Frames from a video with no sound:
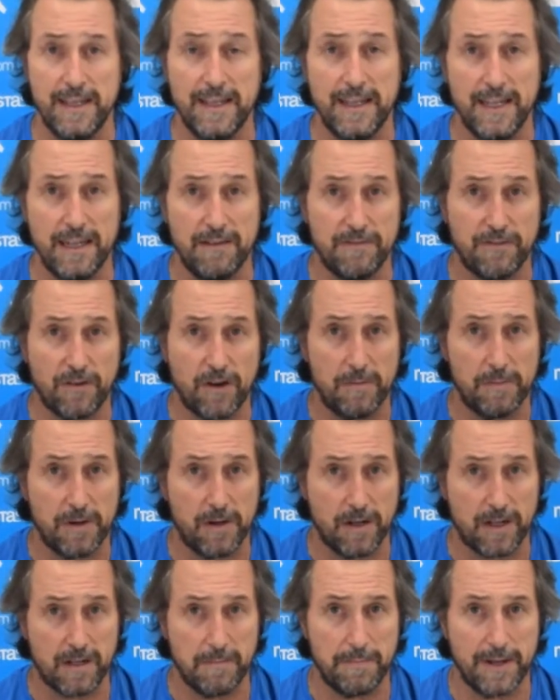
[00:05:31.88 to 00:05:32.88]
environment
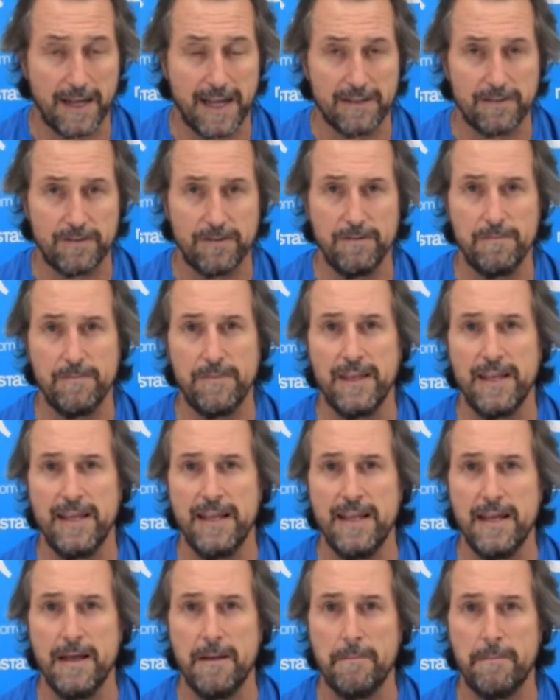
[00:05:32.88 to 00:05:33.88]
like a bathroom.
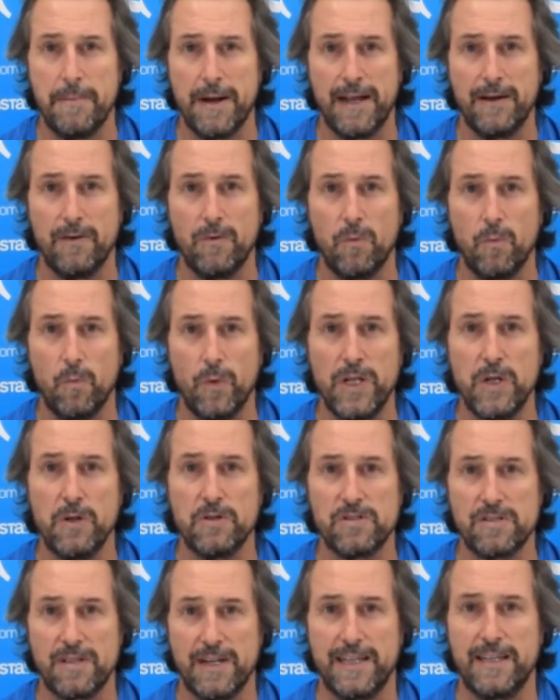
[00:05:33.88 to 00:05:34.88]
But when you're
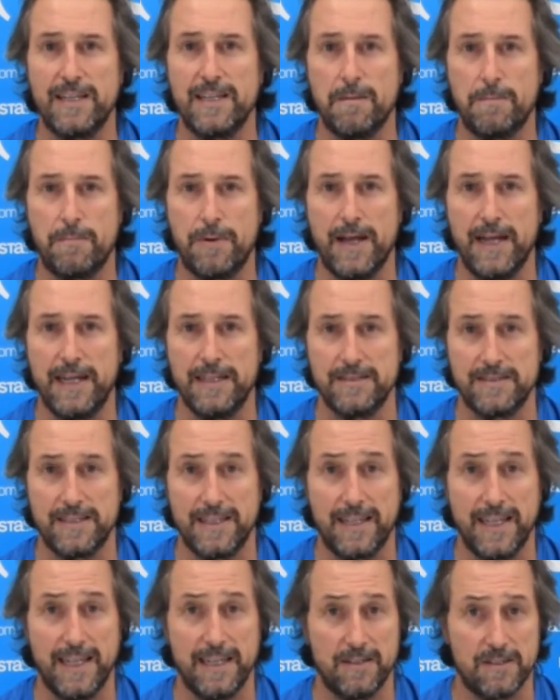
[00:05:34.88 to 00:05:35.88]
selecting your paints,
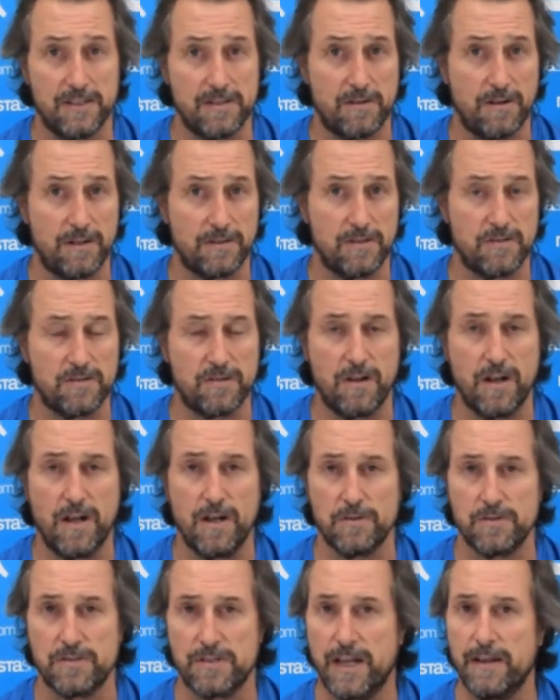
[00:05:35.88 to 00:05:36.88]
again, just like the
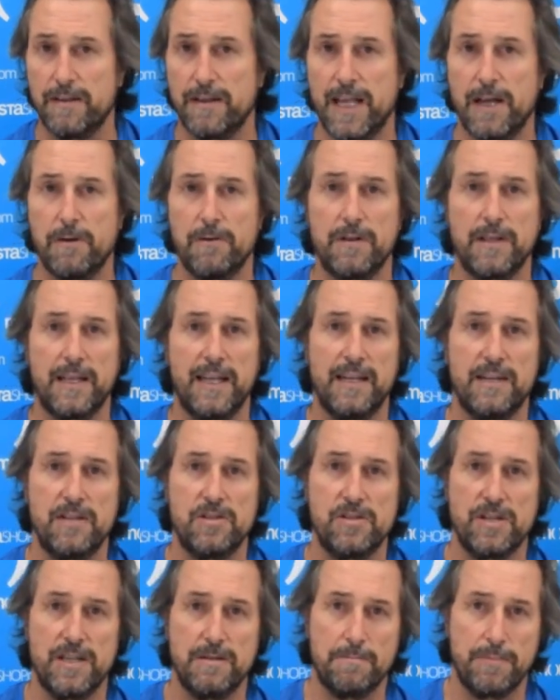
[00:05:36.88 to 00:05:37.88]
tiles, don't go and get a
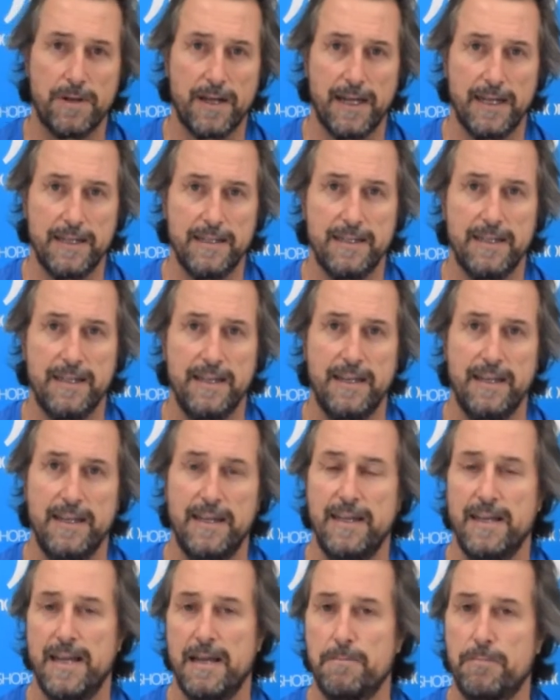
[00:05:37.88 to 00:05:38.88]
cheap paint
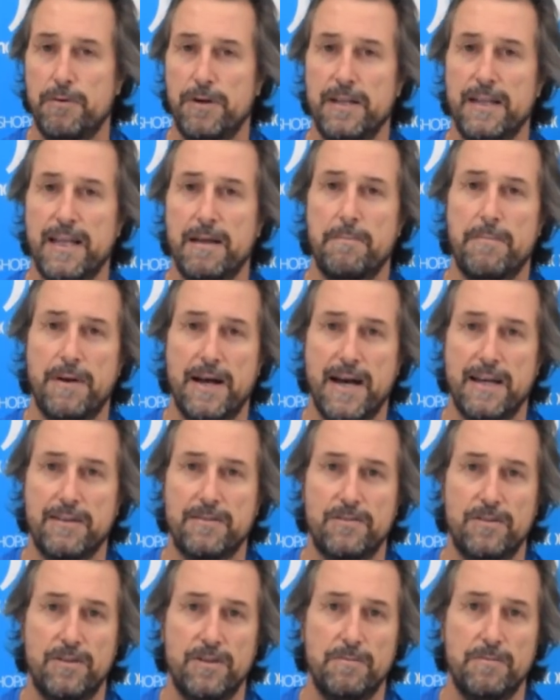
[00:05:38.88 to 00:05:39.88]
and put it in that
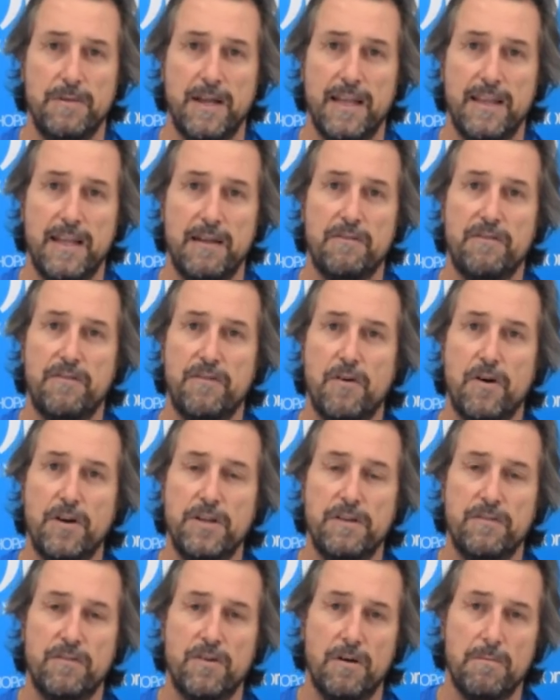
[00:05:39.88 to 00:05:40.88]
bathroom and then find
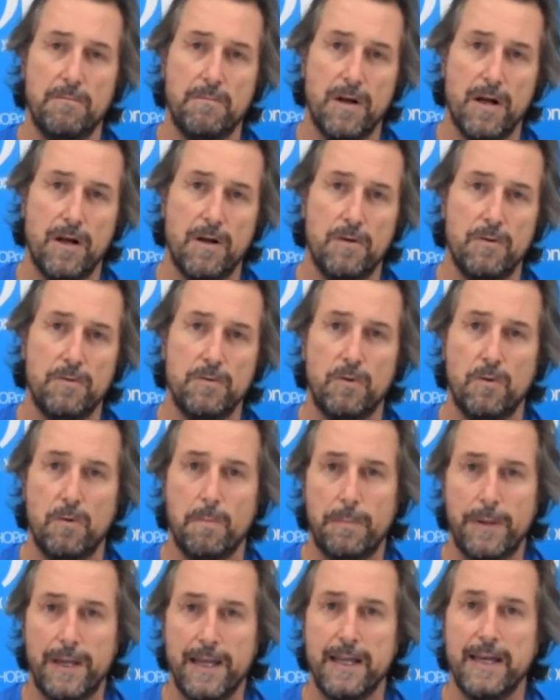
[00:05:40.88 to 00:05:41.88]
you've got mold or
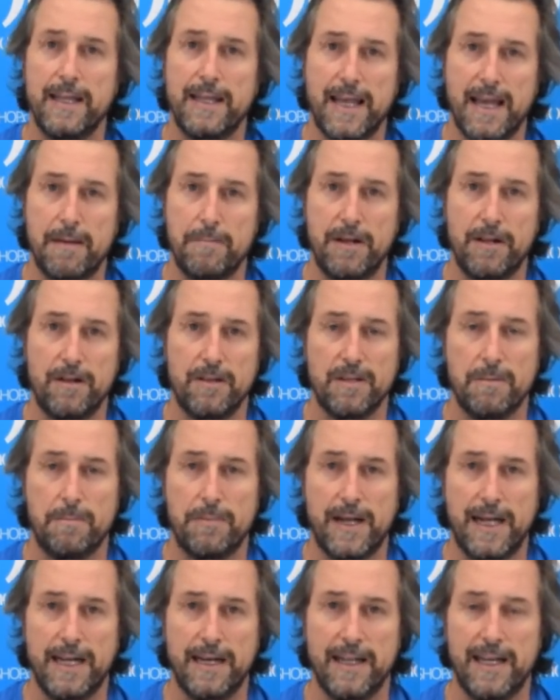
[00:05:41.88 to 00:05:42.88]
peeling happening on the
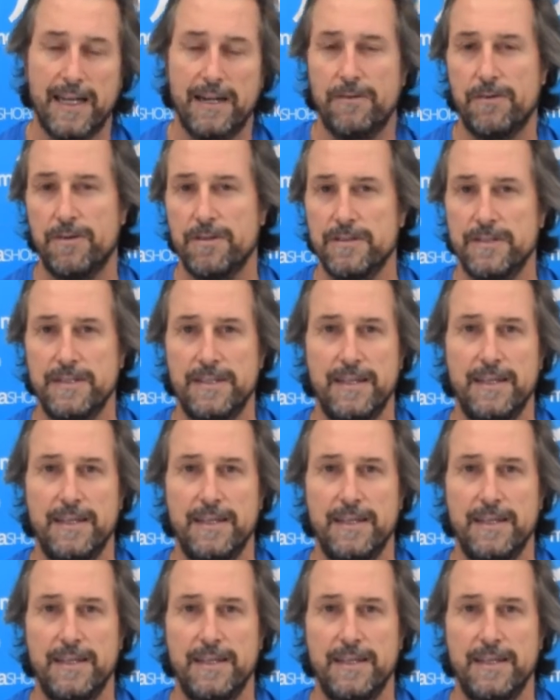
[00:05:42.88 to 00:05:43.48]
paint later on.